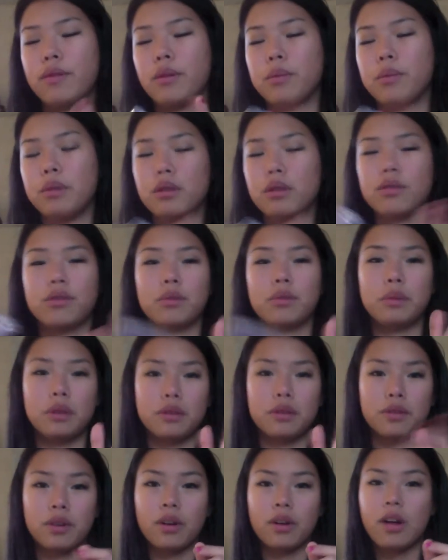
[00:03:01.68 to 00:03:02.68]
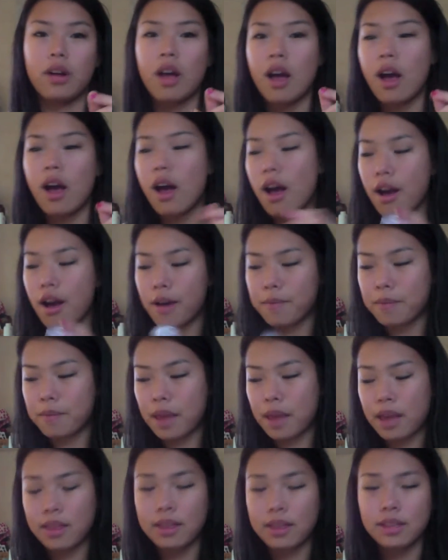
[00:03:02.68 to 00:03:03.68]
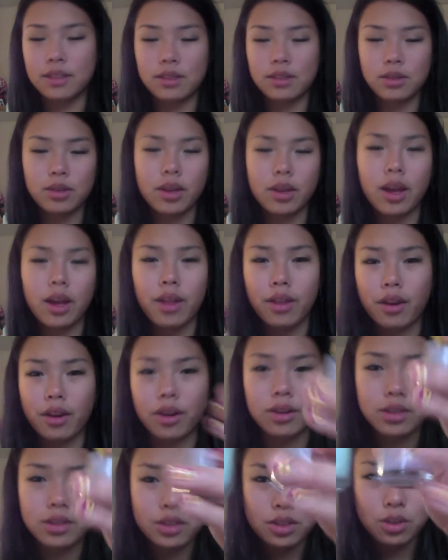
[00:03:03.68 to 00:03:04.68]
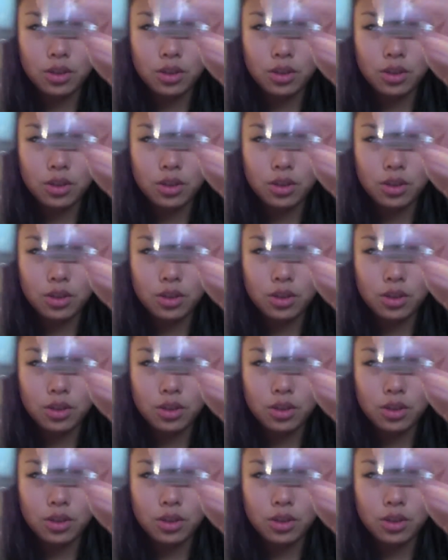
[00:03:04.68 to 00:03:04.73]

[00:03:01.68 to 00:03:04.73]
beautiful, beautiful. And these two together are just